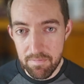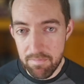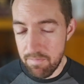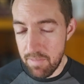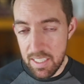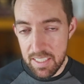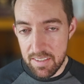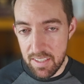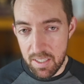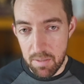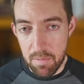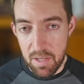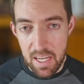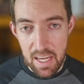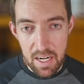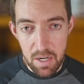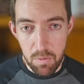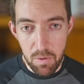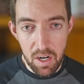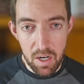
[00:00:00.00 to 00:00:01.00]
means it could be
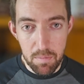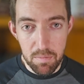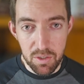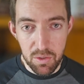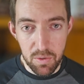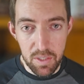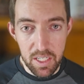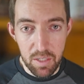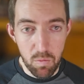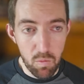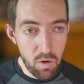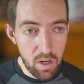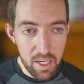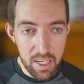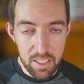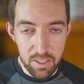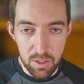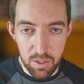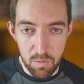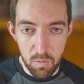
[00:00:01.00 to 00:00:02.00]
anywhere between 1
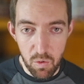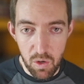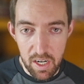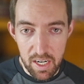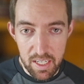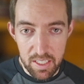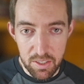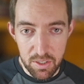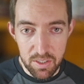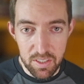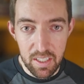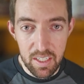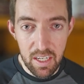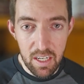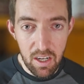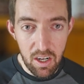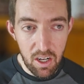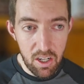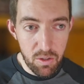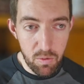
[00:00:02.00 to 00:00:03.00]
inch and 1 inch,
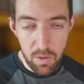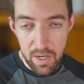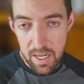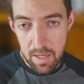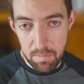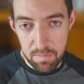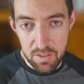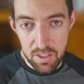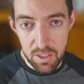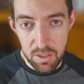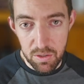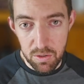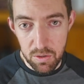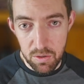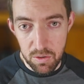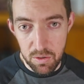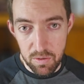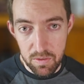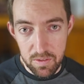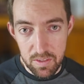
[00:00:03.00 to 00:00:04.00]
all the way up
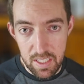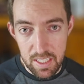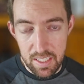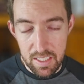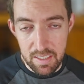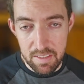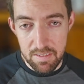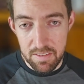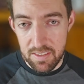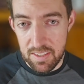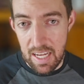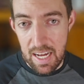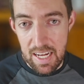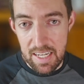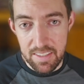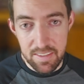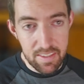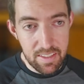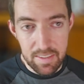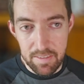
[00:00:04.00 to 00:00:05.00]
to the
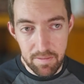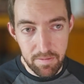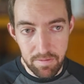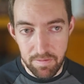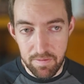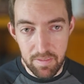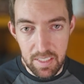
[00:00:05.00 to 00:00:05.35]
size of,